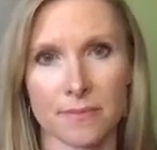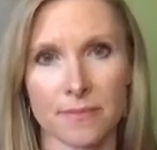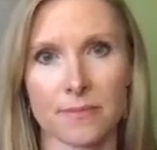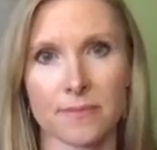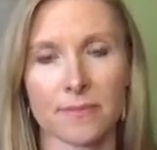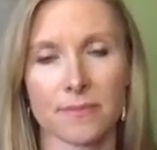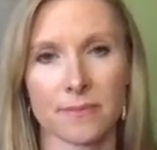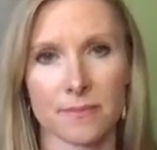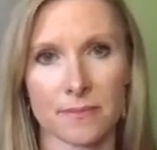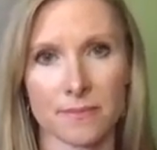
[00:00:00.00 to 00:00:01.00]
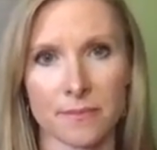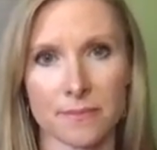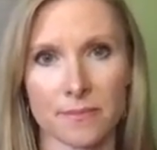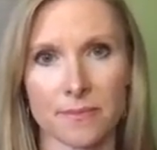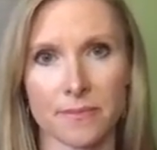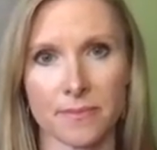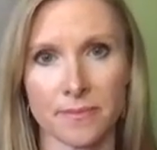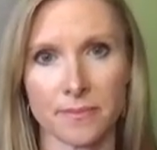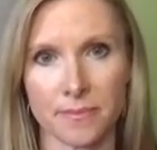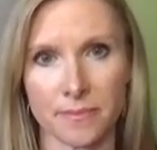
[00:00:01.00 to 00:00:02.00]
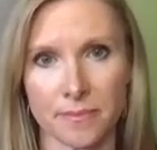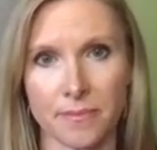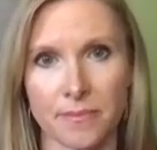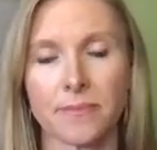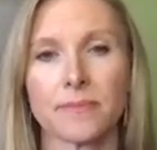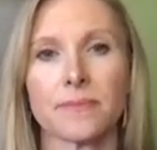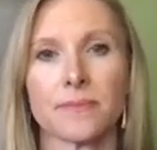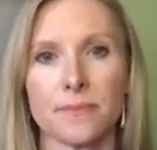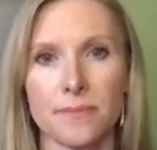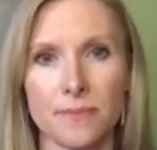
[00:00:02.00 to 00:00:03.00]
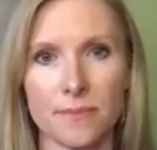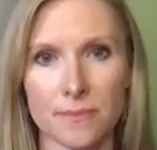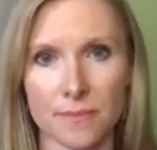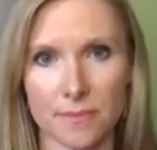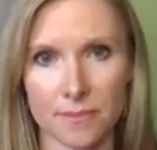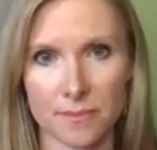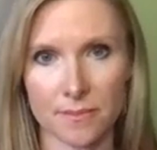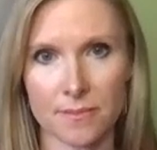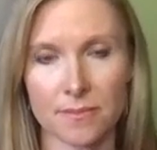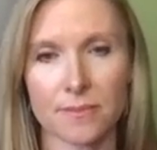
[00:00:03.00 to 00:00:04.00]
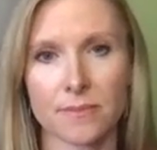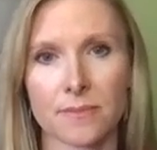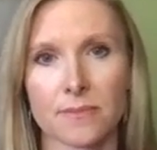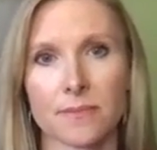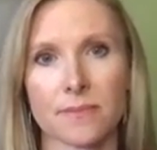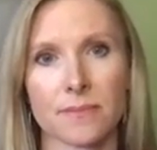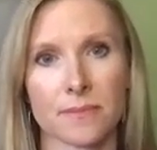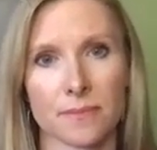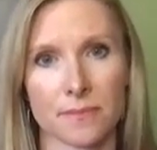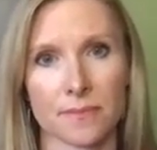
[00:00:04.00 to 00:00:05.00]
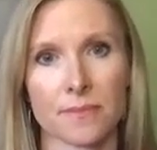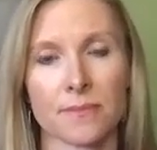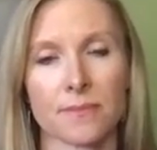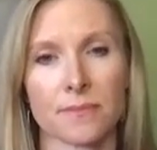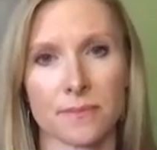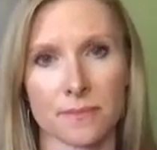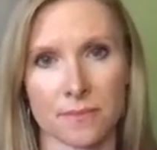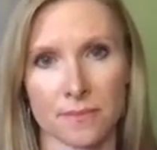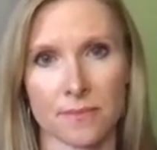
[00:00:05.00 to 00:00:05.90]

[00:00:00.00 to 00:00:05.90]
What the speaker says: No words are spoken by the person on screen.